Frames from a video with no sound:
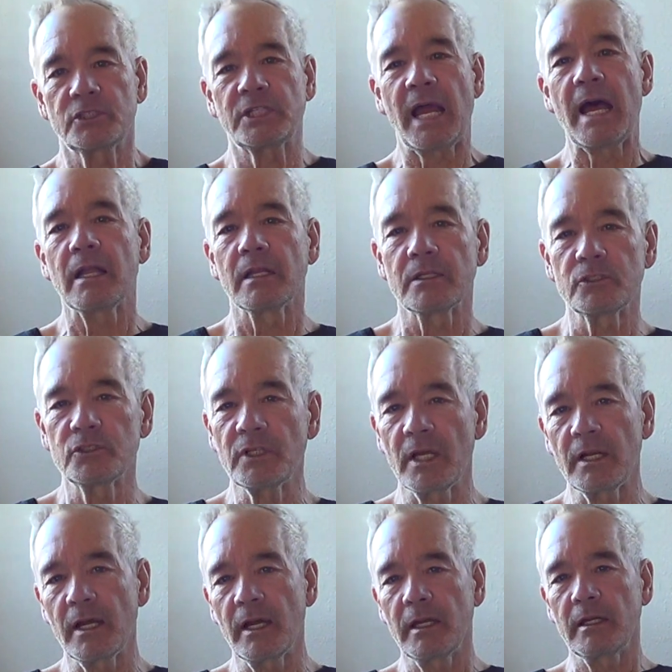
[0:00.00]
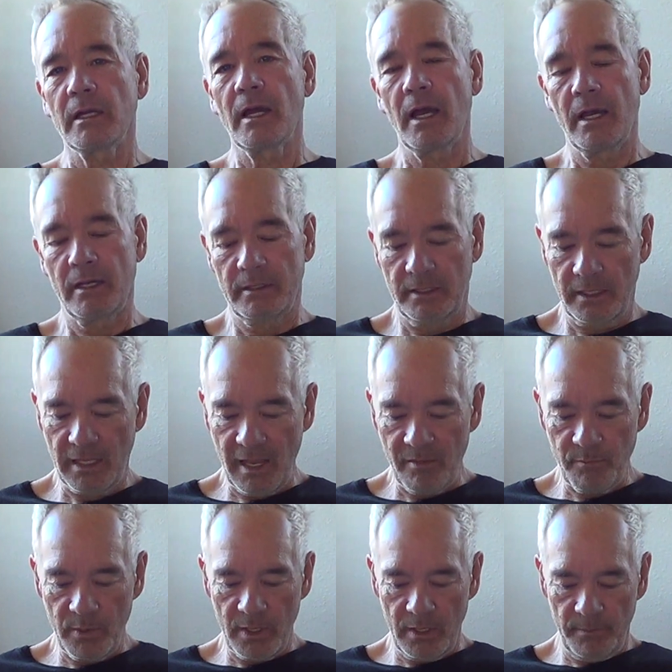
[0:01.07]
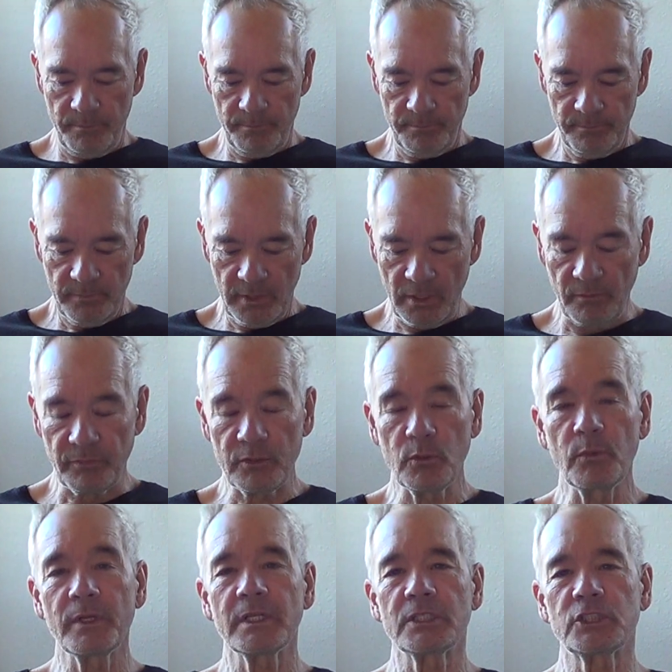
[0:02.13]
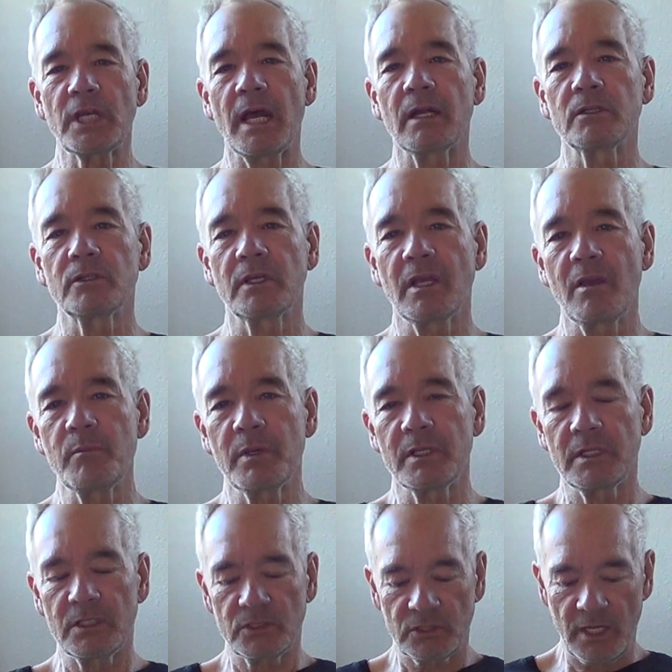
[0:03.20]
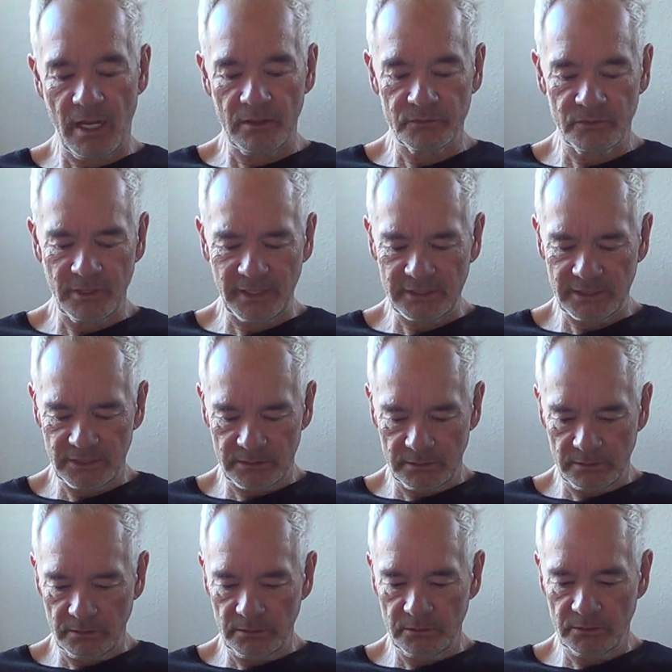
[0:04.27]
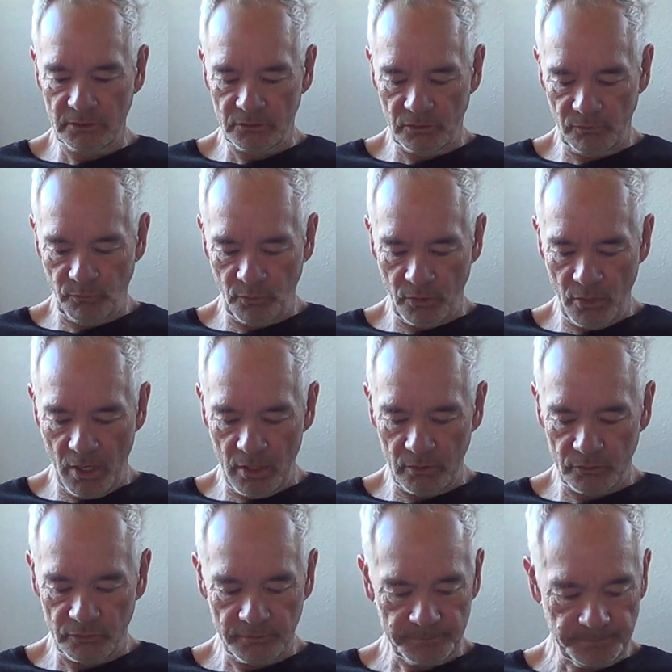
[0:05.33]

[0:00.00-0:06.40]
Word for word: challenge that I, uh, they gave me a, you know, for doing the challenge, they gave me a discount, it's like $64.